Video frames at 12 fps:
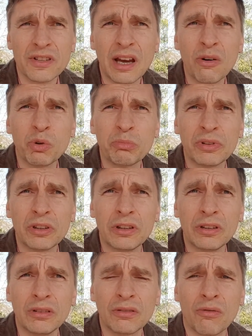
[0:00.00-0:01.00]
and that would
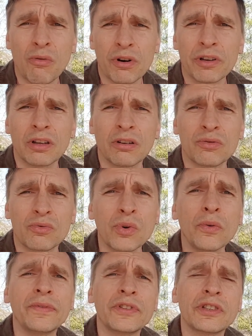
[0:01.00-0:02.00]
be working on
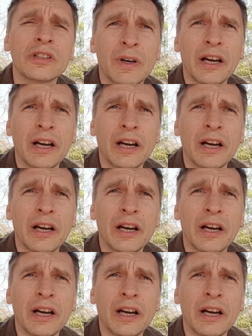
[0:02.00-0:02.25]
roofs.